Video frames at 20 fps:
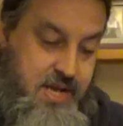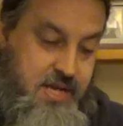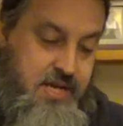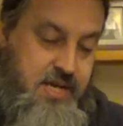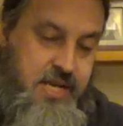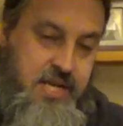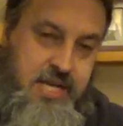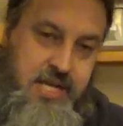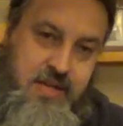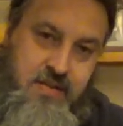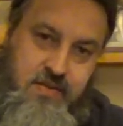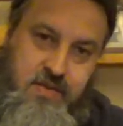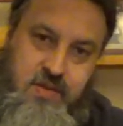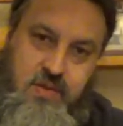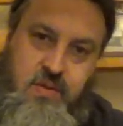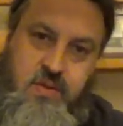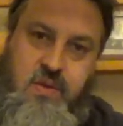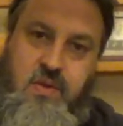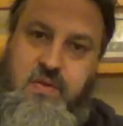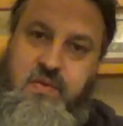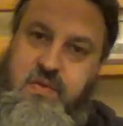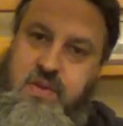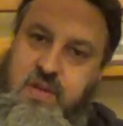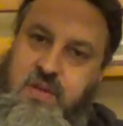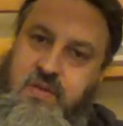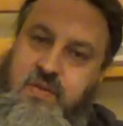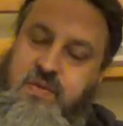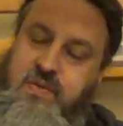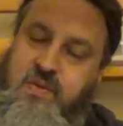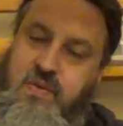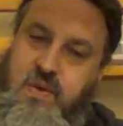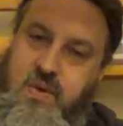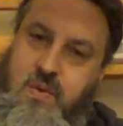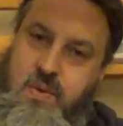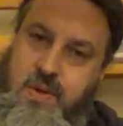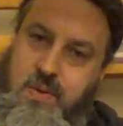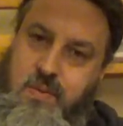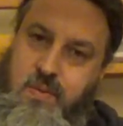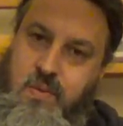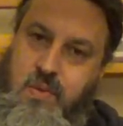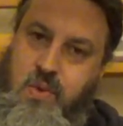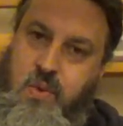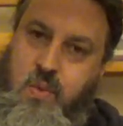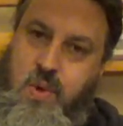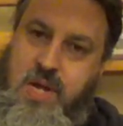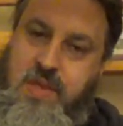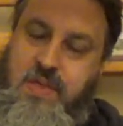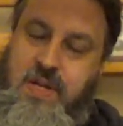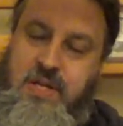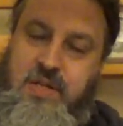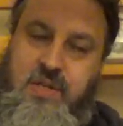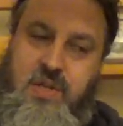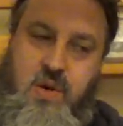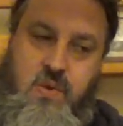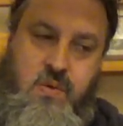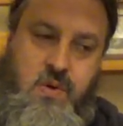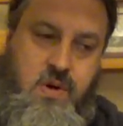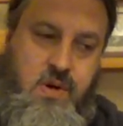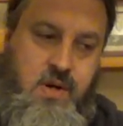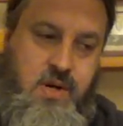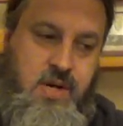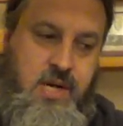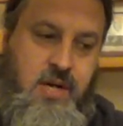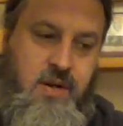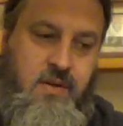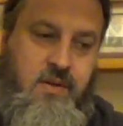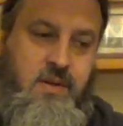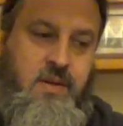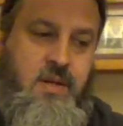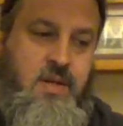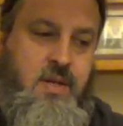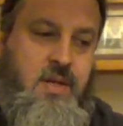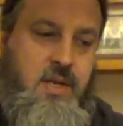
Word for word: editing gives you a feel for what, the way things go on here.